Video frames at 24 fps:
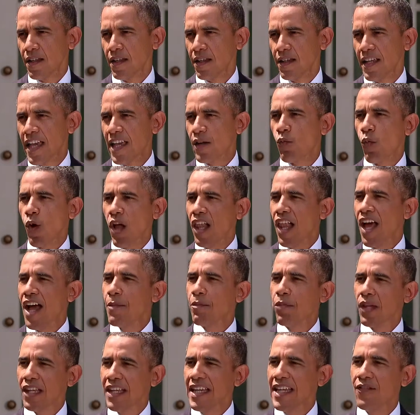Yet while I
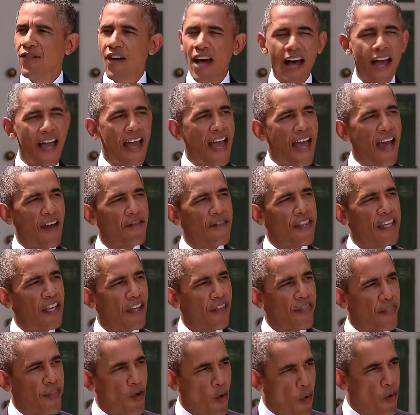believe I have the
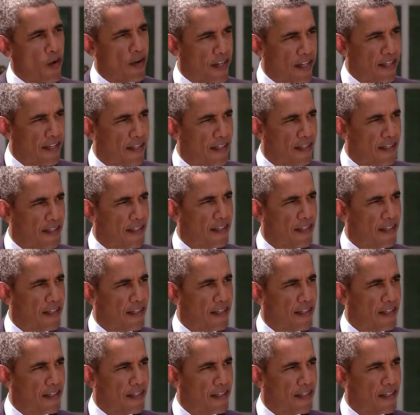authority